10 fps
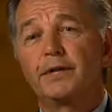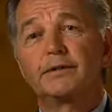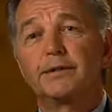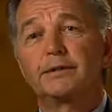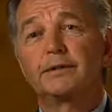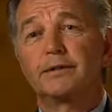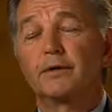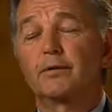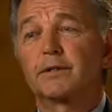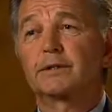increases
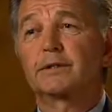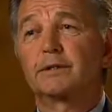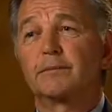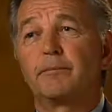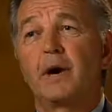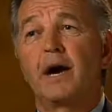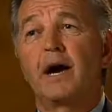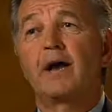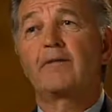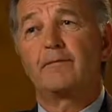their risk
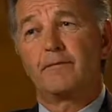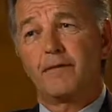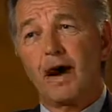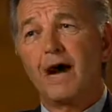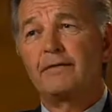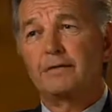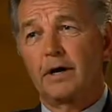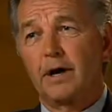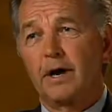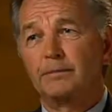by 5
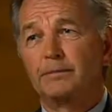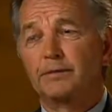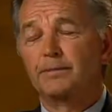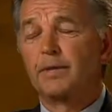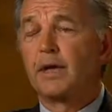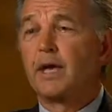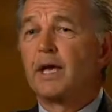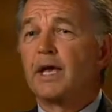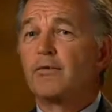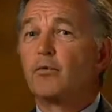times.
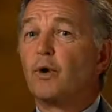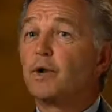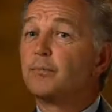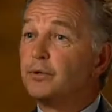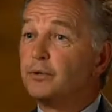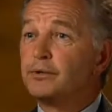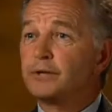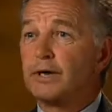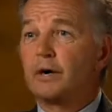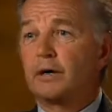If one
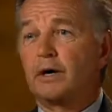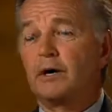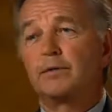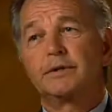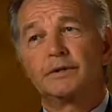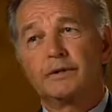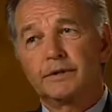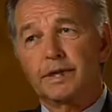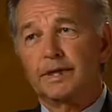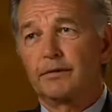abuses alcohol, which is the
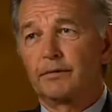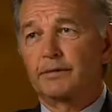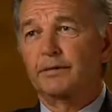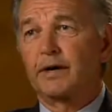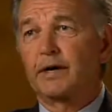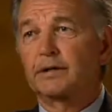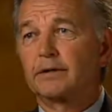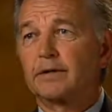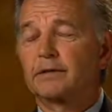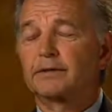second risk factor
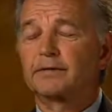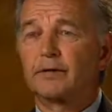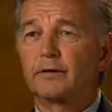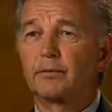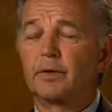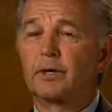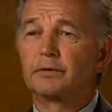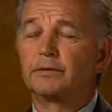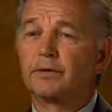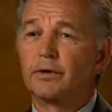that's fairly well
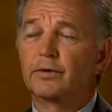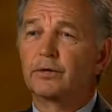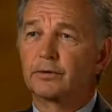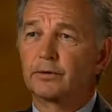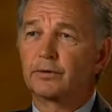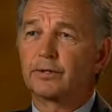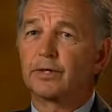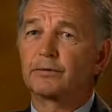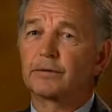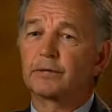known and
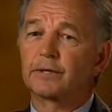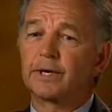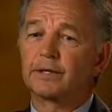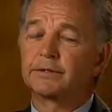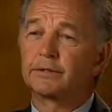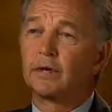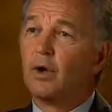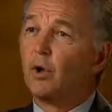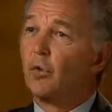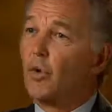associated with oral cancer,
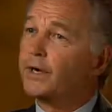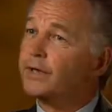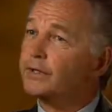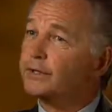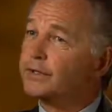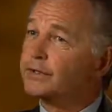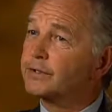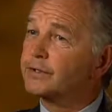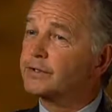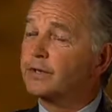one
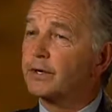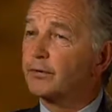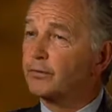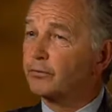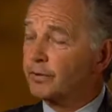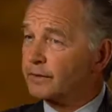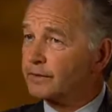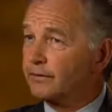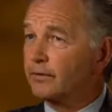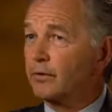increases their
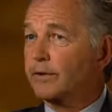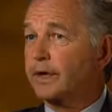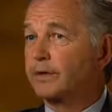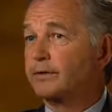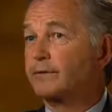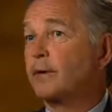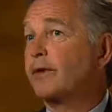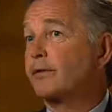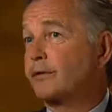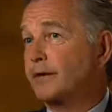risk of oral cancer by
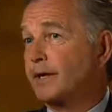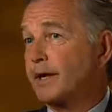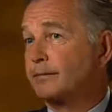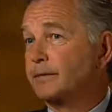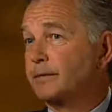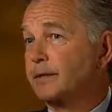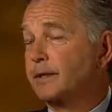3 times.